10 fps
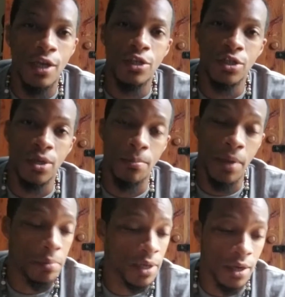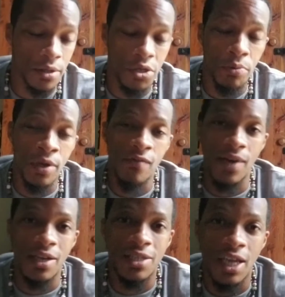to maybe get a little bit of
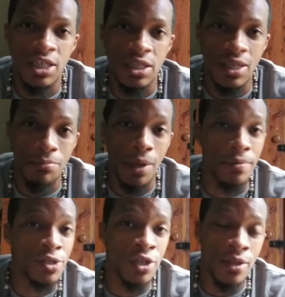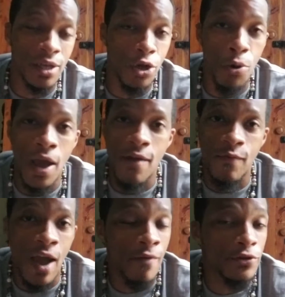meditation in, maybe stealing a quiet
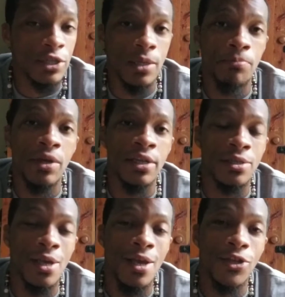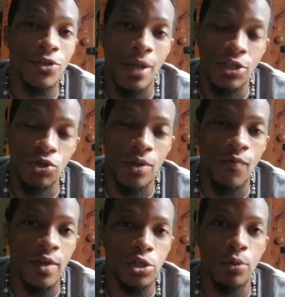5 or 10 minutes so that you can
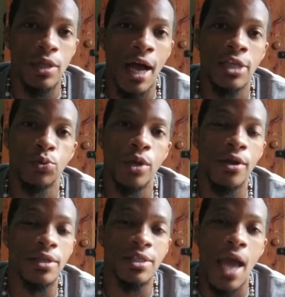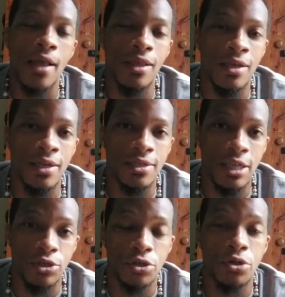visualize where exactly it is
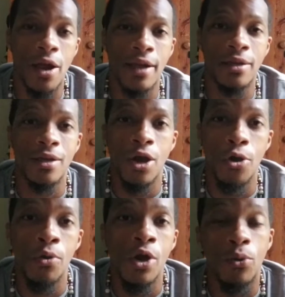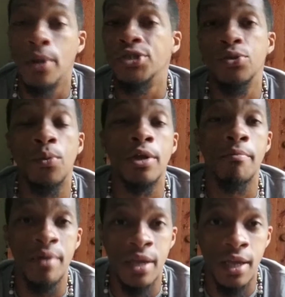that you're trying to go, what you want to
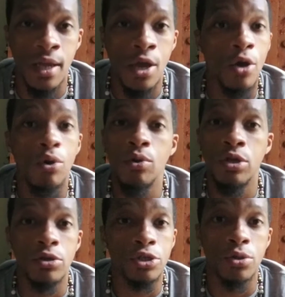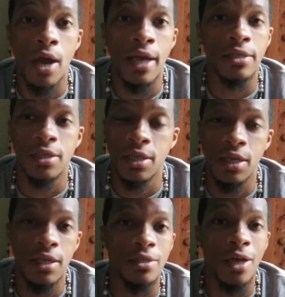be, who you're trying to get
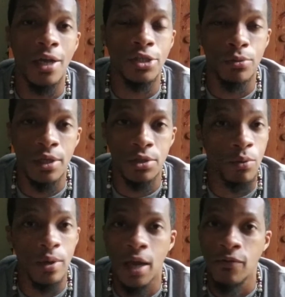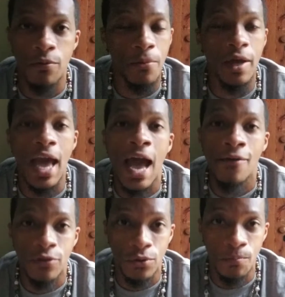in touch with, or whatever, what
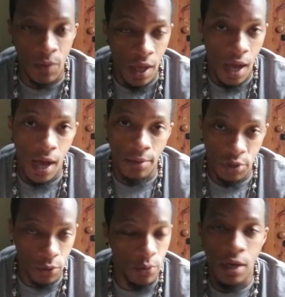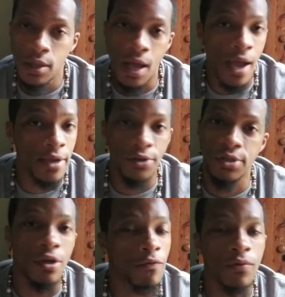have you, to realign
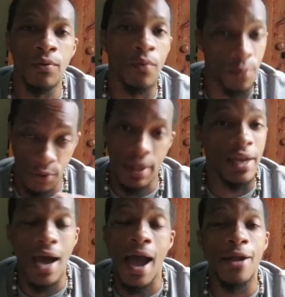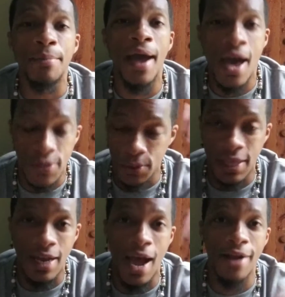yourself with that higher path, with
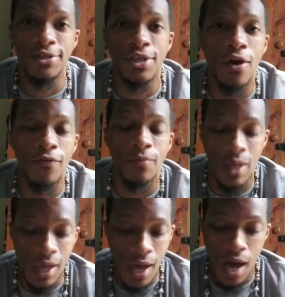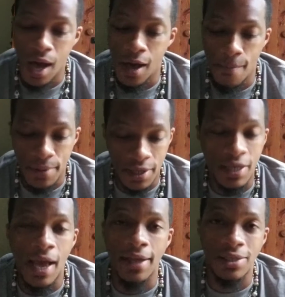that higher self. But
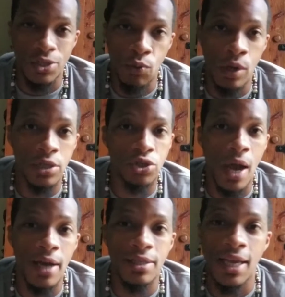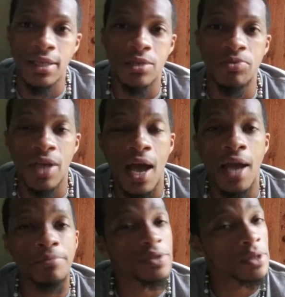yes, you want to try to take some
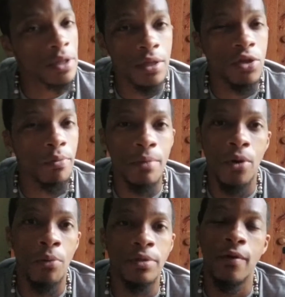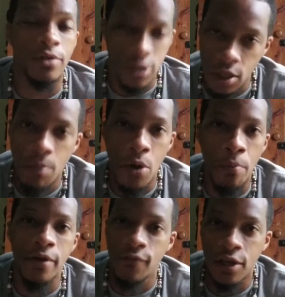time, still a
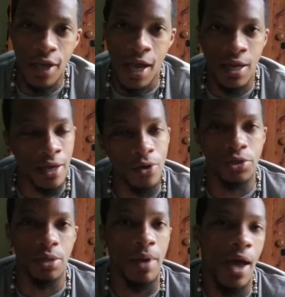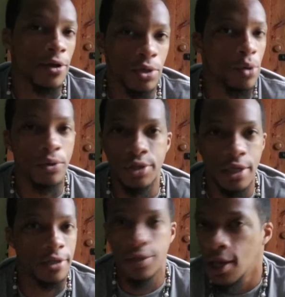moment if you can. I know some households,
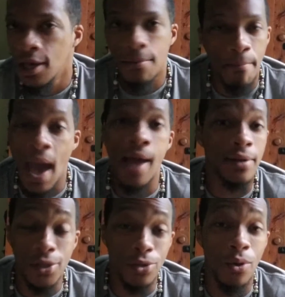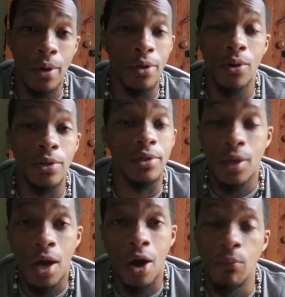there's madness going on
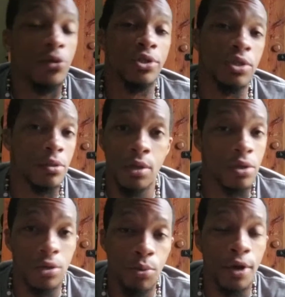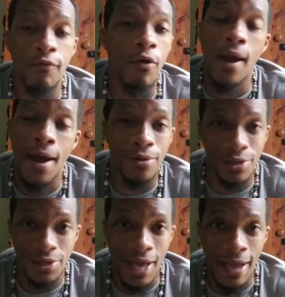almost 24 hours a
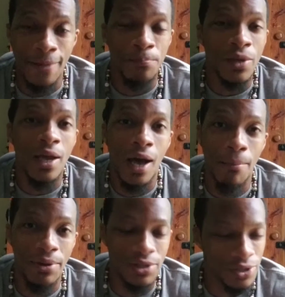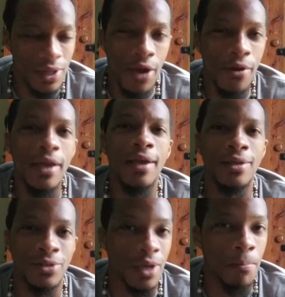day. But there
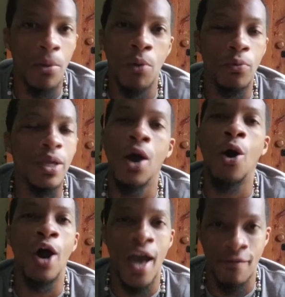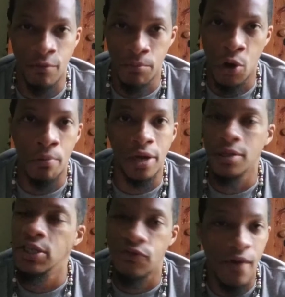is a moment, we all have a moment, at
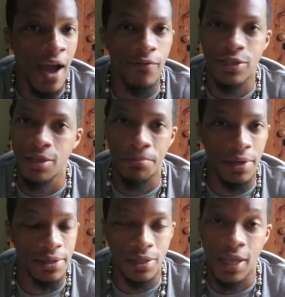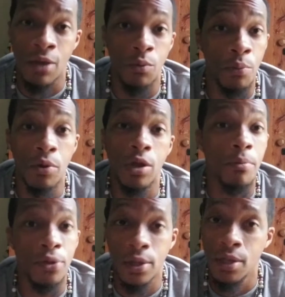least 5 or 10 minutes a day when we're
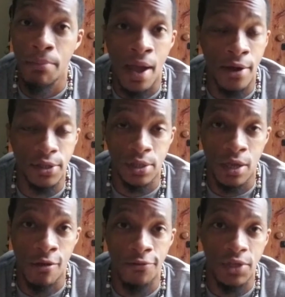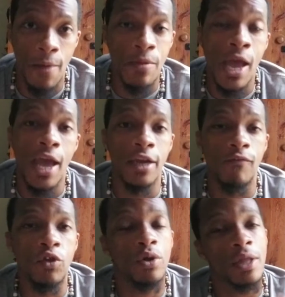completely by ourselves. And if
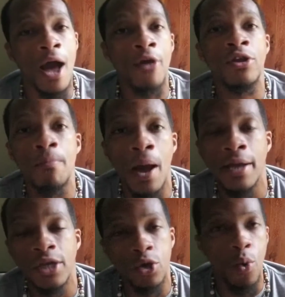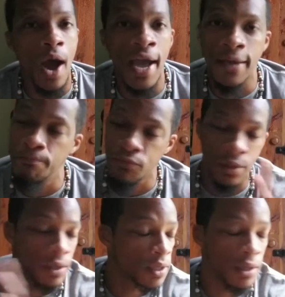you allow your mind to quiet,
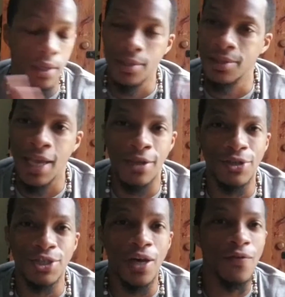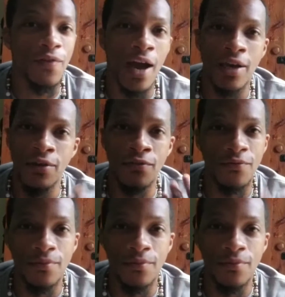take yourself out of,